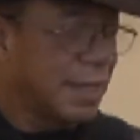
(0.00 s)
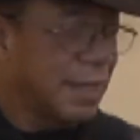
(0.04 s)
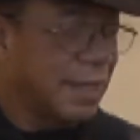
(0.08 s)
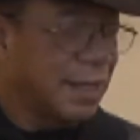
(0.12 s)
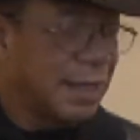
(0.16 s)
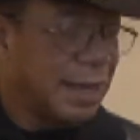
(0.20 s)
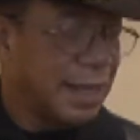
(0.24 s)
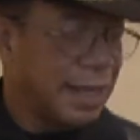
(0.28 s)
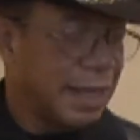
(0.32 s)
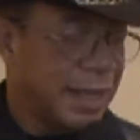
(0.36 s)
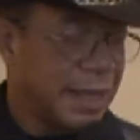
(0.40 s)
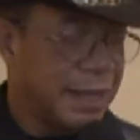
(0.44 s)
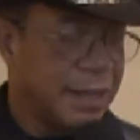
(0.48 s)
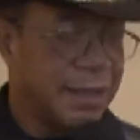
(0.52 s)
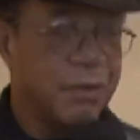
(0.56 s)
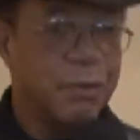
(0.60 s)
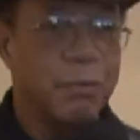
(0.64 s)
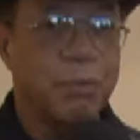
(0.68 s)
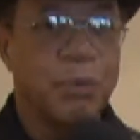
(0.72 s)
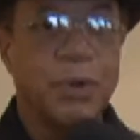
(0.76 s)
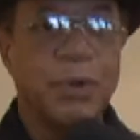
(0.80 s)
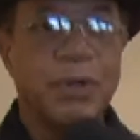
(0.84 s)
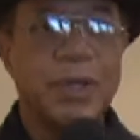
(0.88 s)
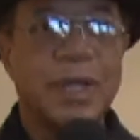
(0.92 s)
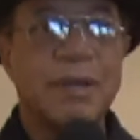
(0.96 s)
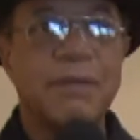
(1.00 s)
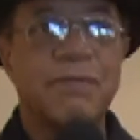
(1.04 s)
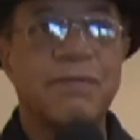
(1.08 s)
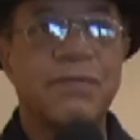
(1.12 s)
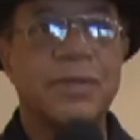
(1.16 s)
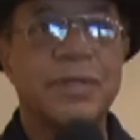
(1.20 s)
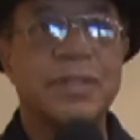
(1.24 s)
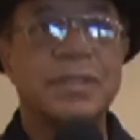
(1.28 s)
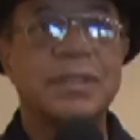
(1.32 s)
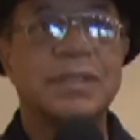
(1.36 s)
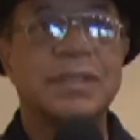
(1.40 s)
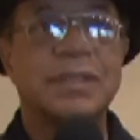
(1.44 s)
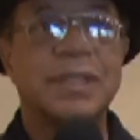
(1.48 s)
like working for
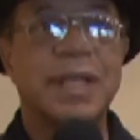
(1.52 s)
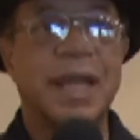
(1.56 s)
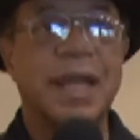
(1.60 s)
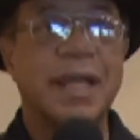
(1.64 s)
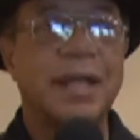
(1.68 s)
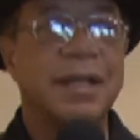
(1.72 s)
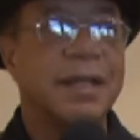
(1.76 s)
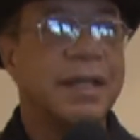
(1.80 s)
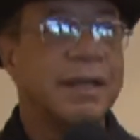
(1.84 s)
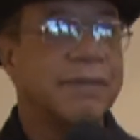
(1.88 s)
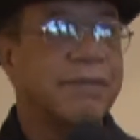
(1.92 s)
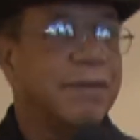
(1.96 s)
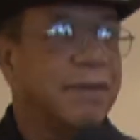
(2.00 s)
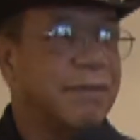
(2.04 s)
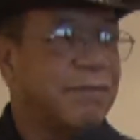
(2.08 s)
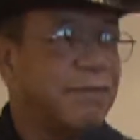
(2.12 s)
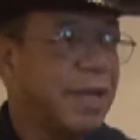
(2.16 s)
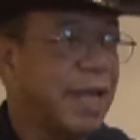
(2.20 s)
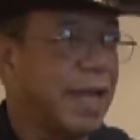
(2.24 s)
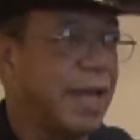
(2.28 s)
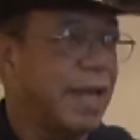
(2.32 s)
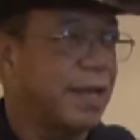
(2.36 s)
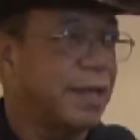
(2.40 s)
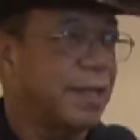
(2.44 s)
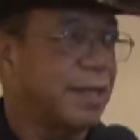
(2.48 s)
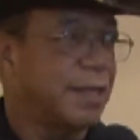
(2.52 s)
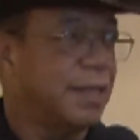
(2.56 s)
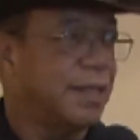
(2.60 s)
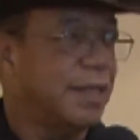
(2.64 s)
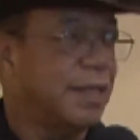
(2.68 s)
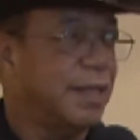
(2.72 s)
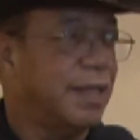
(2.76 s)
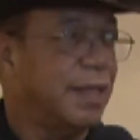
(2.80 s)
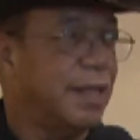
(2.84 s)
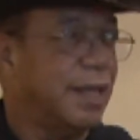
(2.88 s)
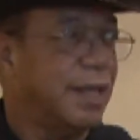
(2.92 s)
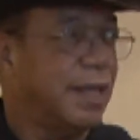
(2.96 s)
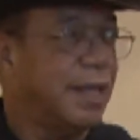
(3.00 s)
the state of Nevada
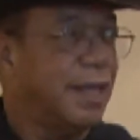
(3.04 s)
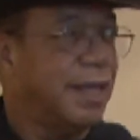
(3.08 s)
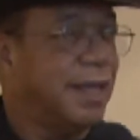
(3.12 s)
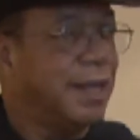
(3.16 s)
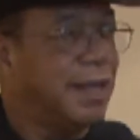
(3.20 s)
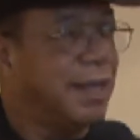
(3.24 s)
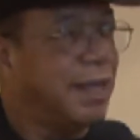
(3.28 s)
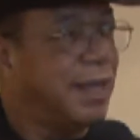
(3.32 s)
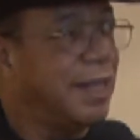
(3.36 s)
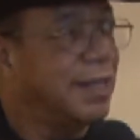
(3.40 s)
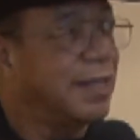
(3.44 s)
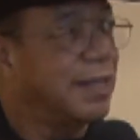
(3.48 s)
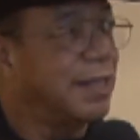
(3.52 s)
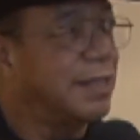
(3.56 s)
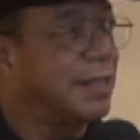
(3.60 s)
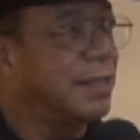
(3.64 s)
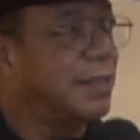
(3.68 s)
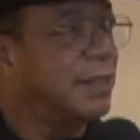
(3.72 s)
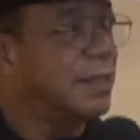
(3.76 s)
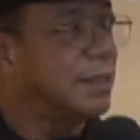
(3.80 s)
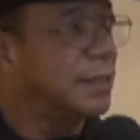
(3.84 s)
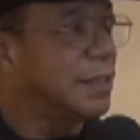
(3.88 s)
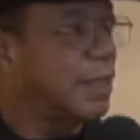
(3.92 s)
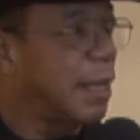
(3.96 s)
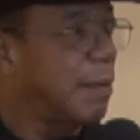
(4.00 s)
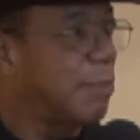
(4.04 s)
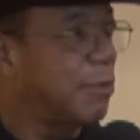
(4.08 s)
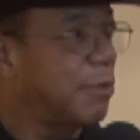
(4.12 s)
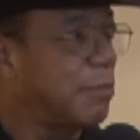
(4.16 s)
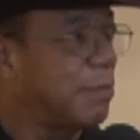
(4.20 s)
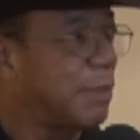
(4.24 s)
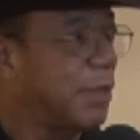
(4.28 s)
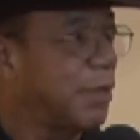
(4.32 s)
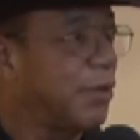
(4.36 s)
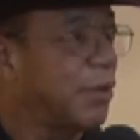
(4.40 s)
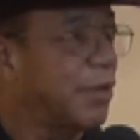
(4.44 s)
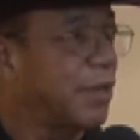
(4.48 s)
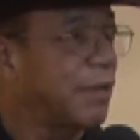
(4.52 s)
in the Disabled
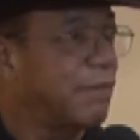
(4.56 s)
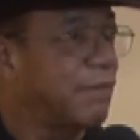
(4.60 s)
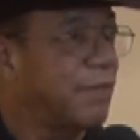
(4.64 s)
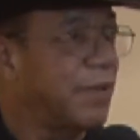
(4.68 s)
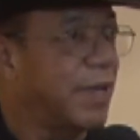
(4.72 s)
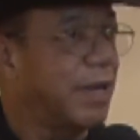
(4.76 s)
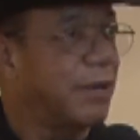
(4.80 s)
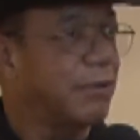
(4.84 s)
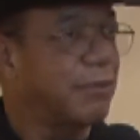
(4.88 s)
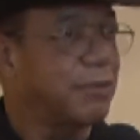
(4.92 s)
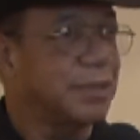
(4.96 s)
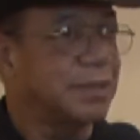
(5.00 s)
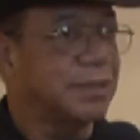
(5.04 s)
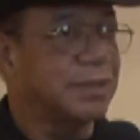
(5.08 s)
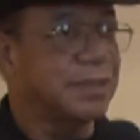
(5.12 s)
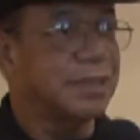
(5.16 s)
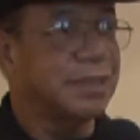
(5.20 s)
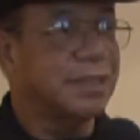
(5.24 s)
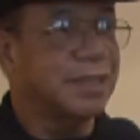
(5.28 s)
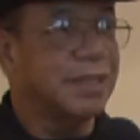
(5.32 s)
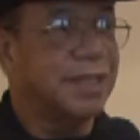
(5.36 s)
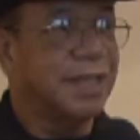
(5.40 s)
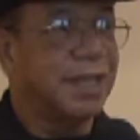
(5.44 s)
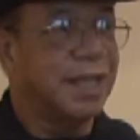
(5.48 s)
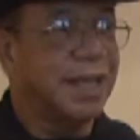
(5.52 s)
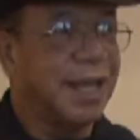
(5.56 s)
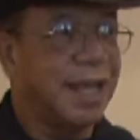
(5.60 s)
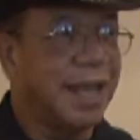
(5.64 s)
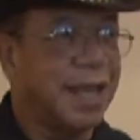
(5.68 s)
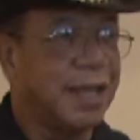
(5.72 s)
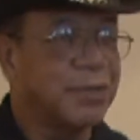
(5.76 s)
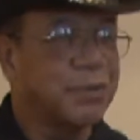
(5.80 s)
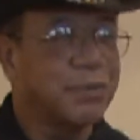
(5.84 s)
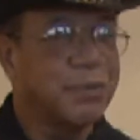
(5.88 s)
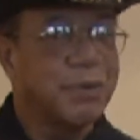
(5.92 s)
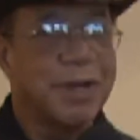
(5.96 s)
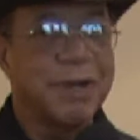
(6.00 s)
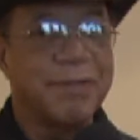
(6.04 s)
American Veterans
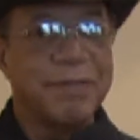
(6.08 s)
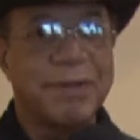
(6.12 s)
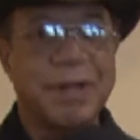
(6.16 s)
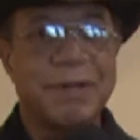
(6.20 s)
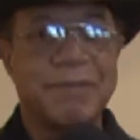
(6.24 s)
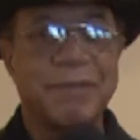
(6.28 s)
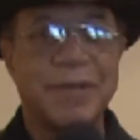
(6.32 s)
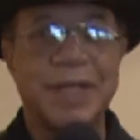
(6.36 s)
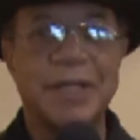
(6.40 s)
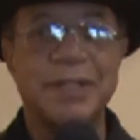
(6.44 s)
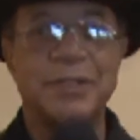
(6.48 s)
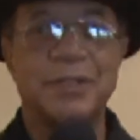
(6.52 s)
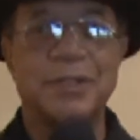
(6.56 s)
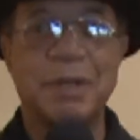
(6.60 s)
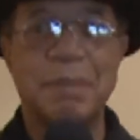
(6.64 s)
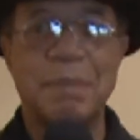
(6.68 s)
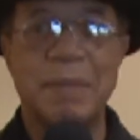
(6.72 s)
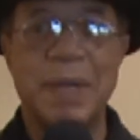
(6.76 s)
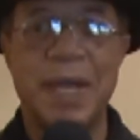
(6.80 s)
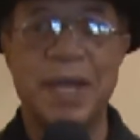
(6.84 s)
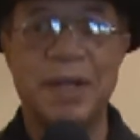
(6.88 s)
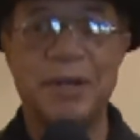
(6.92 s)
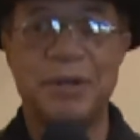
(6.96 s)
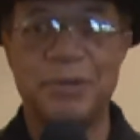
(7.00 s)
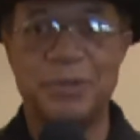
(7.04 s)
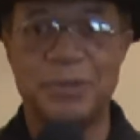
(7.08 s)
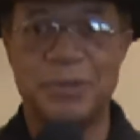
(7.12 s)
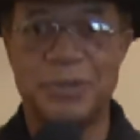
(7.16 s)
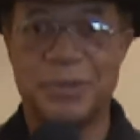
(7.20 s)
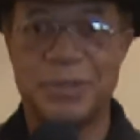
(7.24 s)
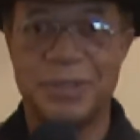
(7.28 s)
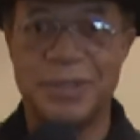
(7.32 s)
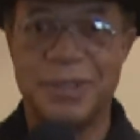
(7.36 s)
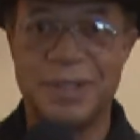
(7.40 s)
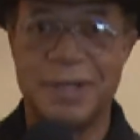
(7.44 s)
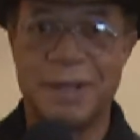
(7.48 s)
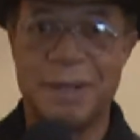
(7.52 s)
as one of our vice commanders